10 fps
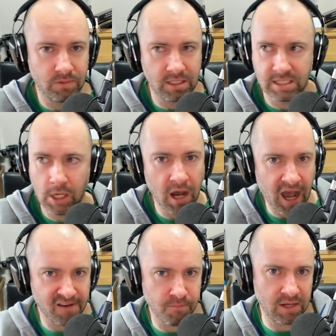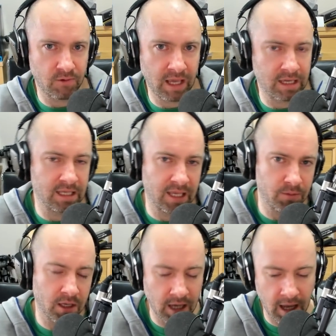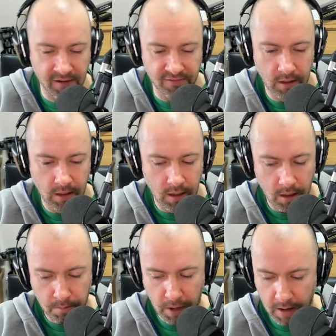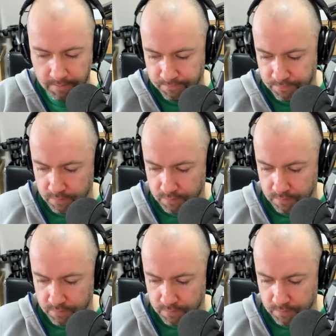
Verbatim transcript: to sell half my rig and keep the other half. But...